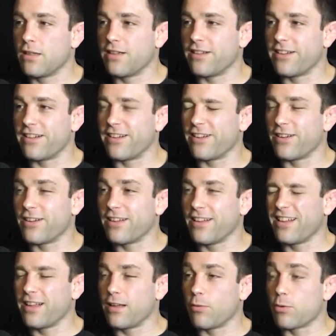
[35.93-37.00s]
Uh,
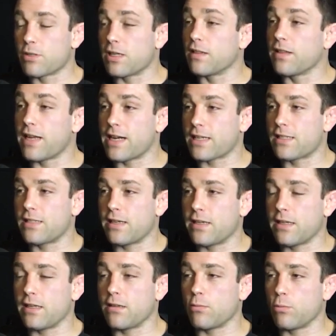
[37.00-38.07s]
it was in Atlantic
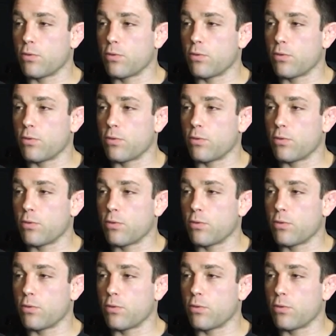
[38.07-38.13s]
City,